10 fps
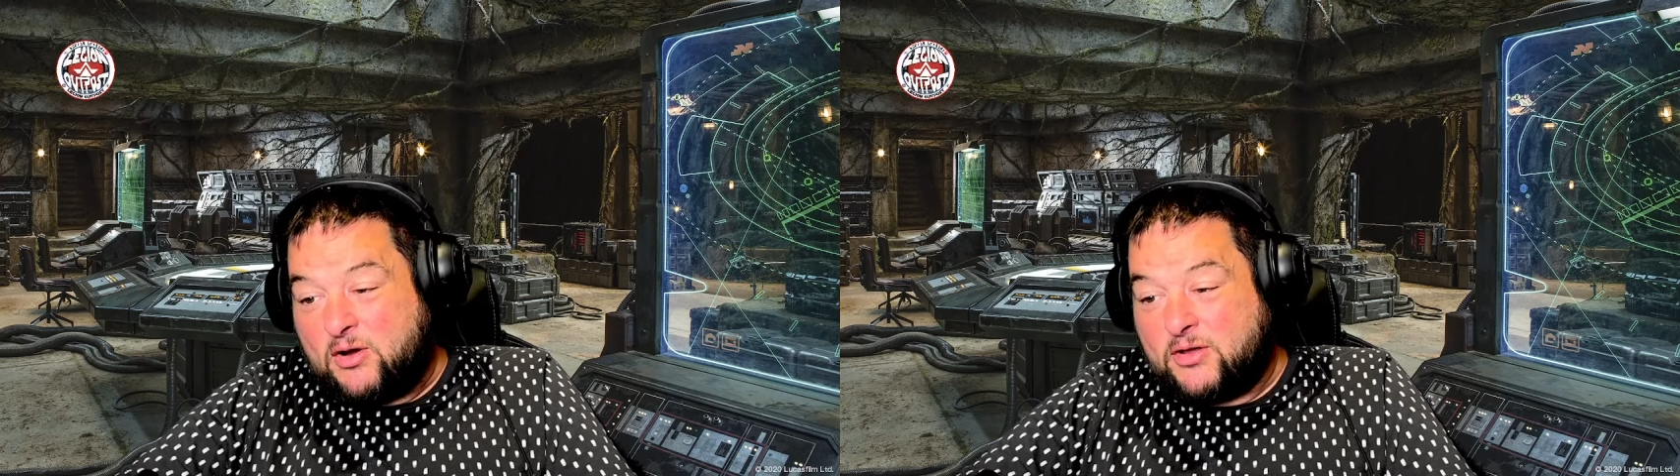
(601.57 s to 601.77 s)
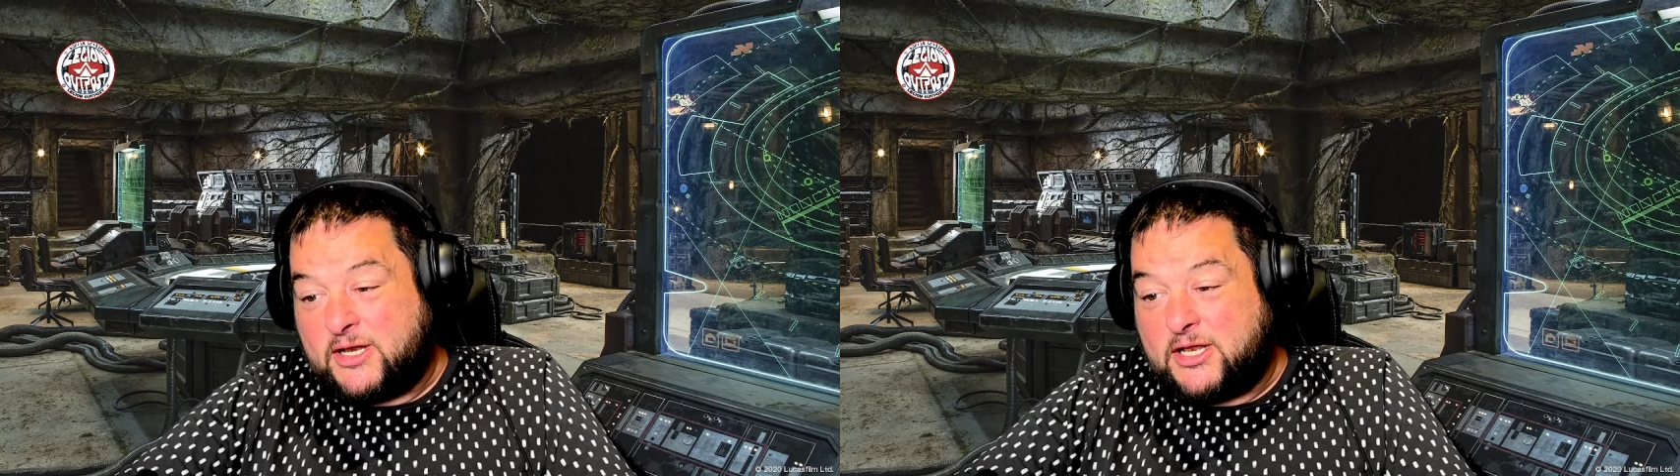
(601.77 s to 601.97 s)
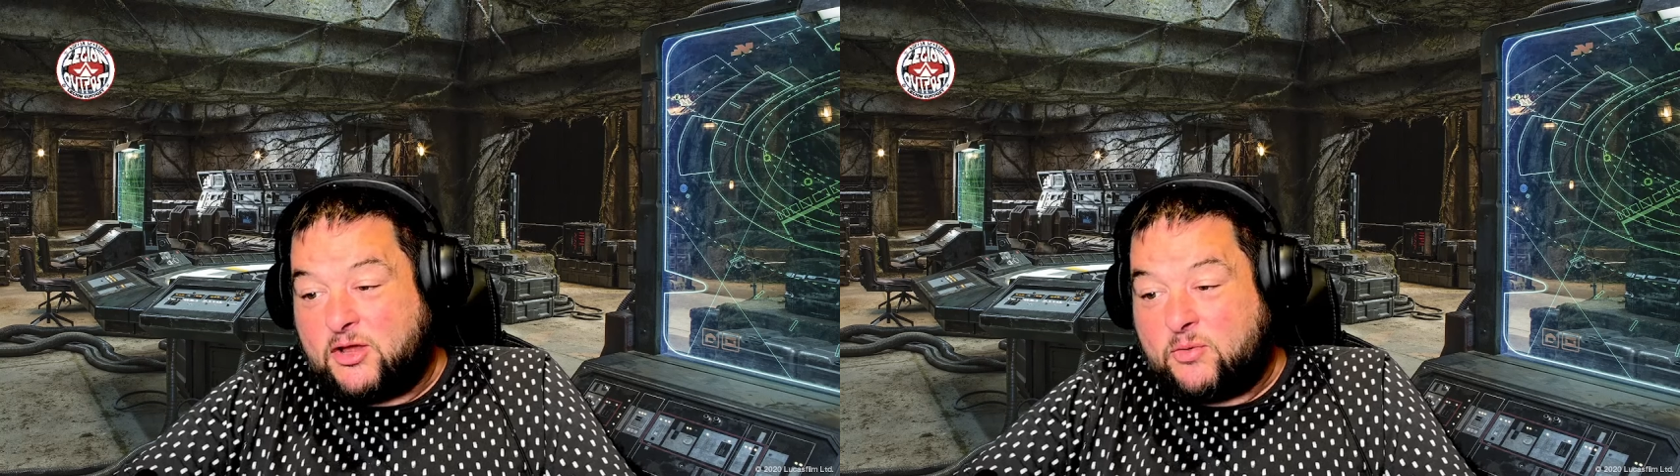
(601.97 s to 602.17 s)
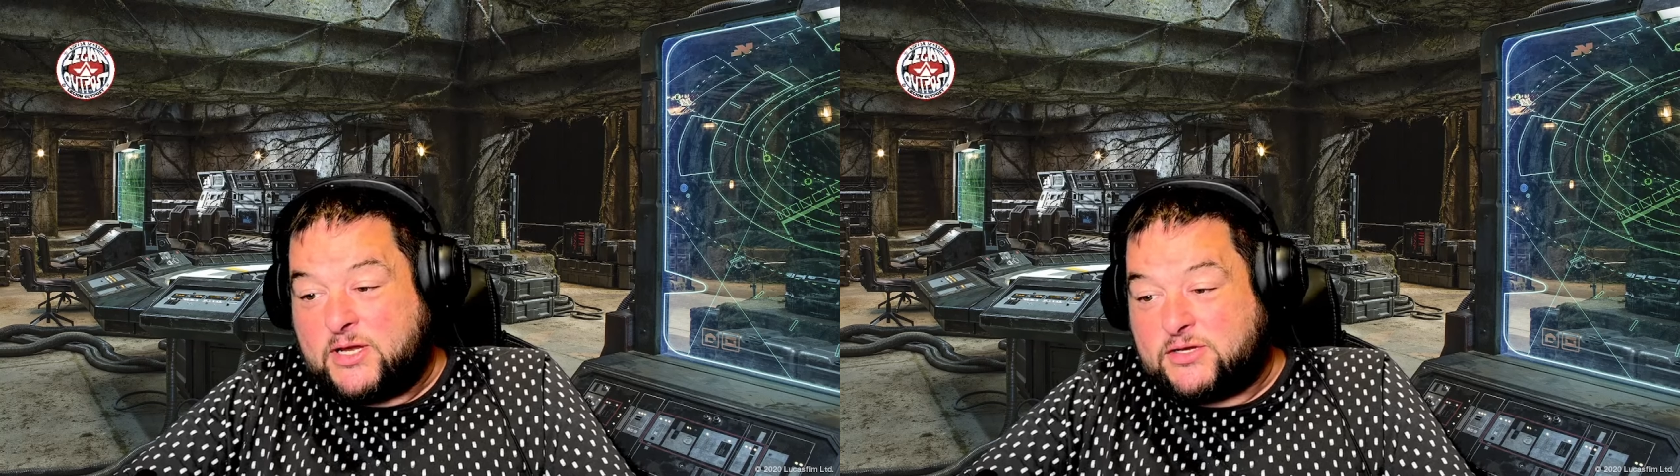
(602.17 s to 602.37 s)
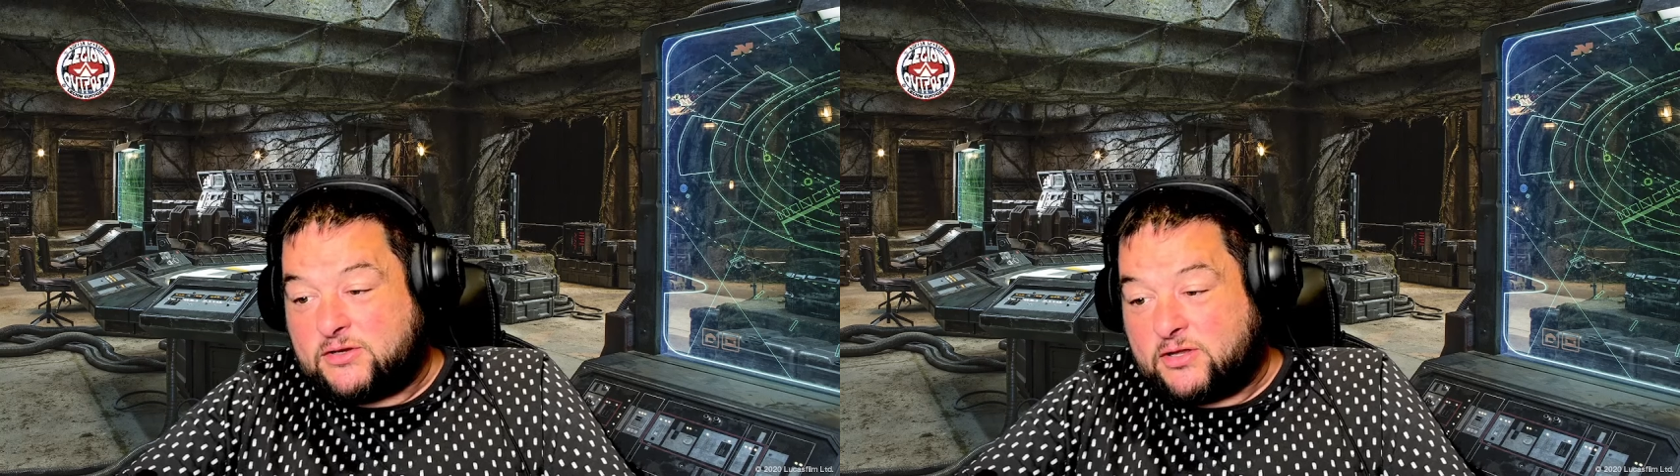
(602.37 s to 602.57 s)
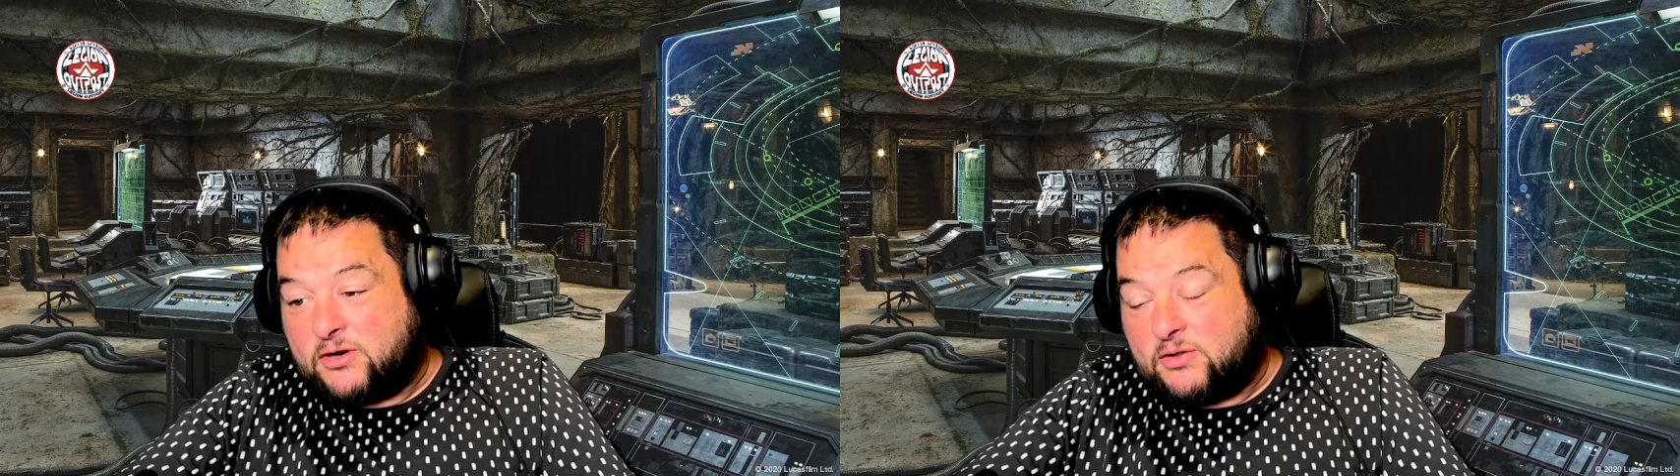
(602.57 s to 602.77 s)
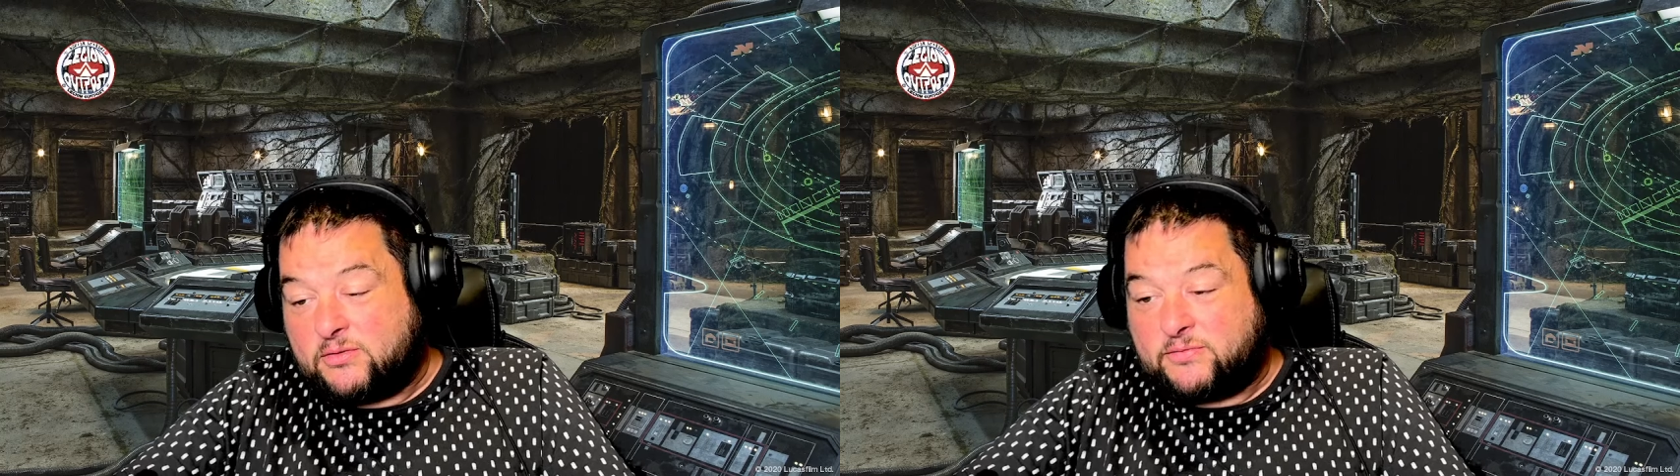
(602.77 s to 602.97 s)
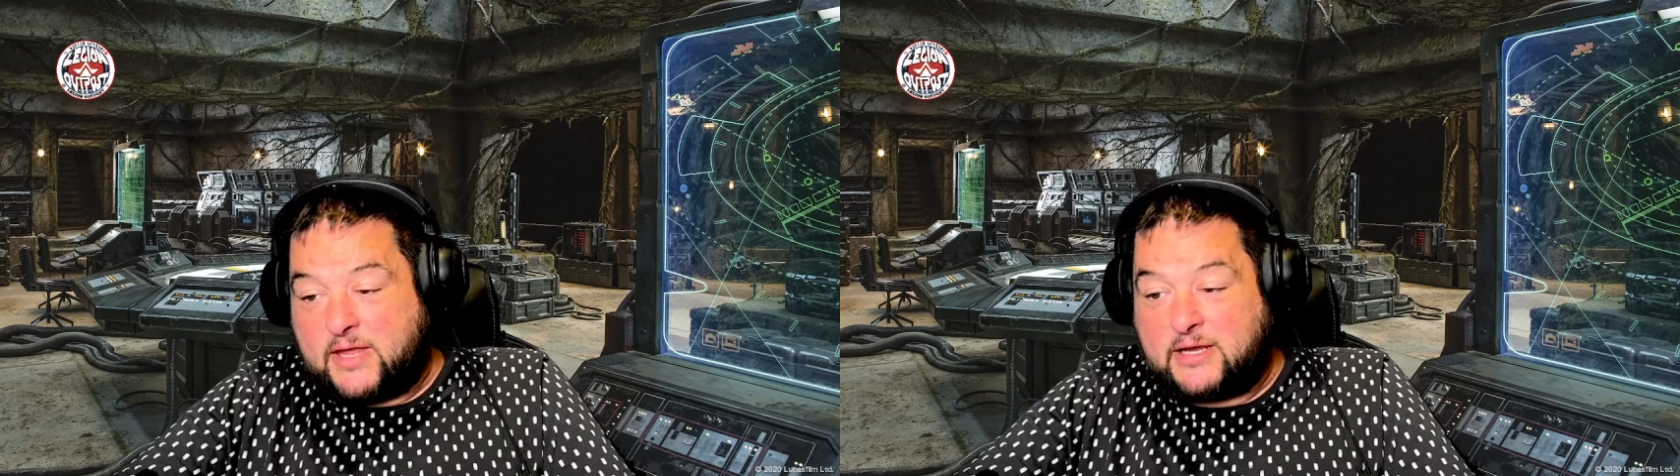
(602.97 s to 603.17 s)
you need to grease your little
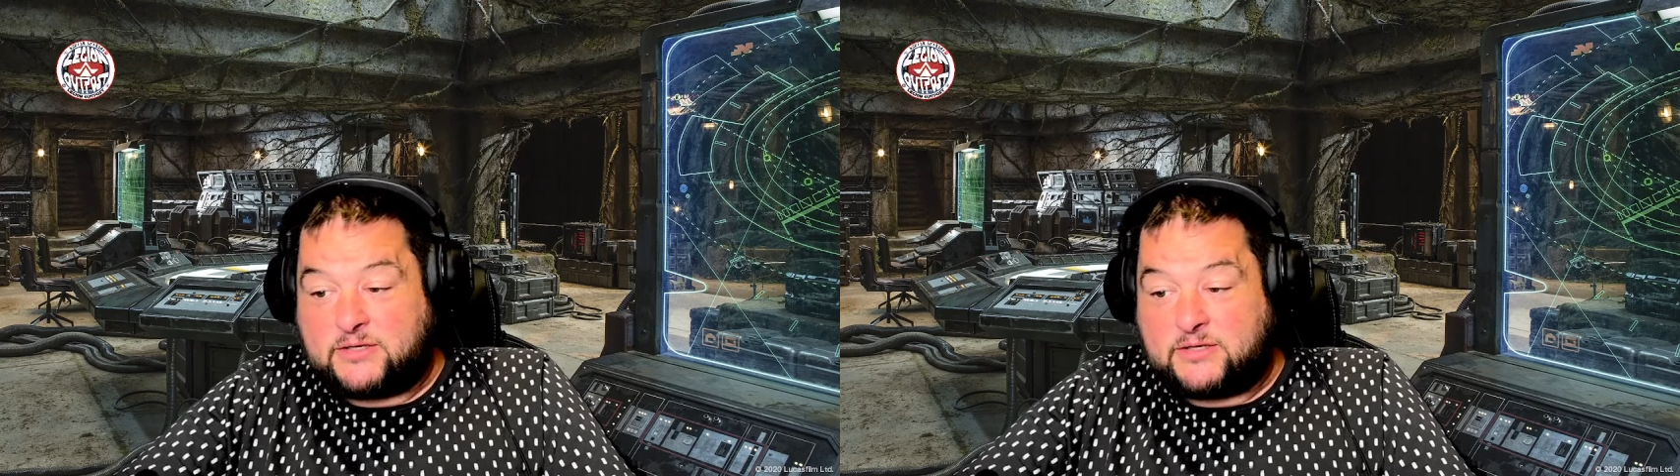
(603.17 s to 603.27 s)
thing.